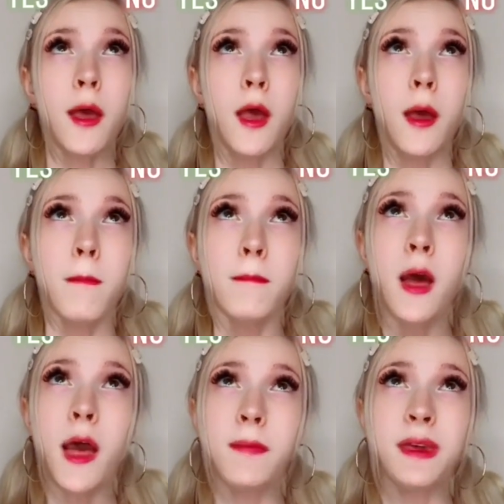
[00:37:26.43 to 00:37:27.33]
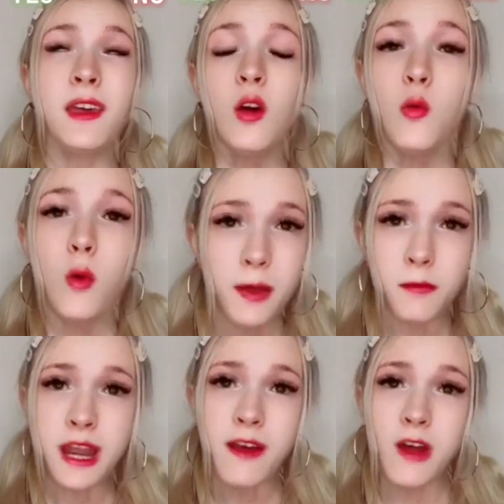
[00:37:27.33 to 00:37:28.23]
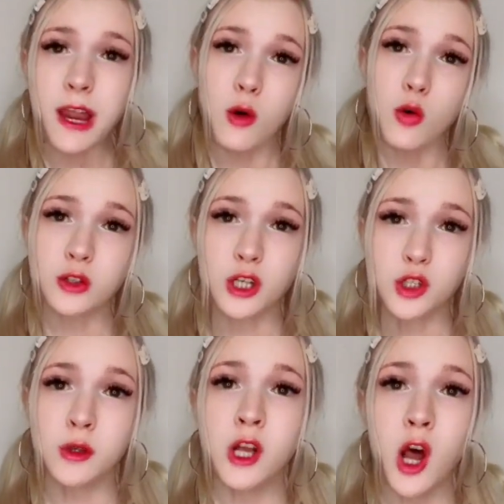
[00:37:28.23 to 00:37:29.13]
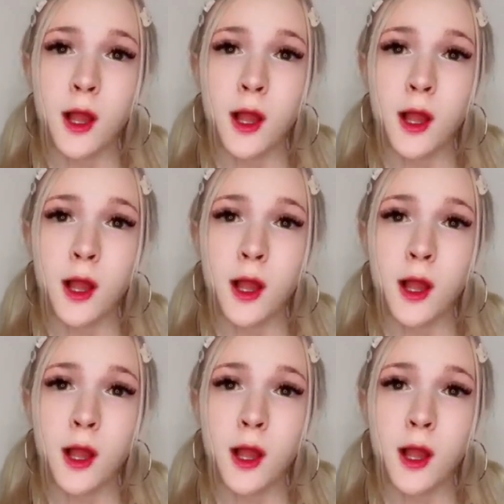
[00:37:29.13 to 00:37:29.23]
Mommy, why whenever I hold onto an object...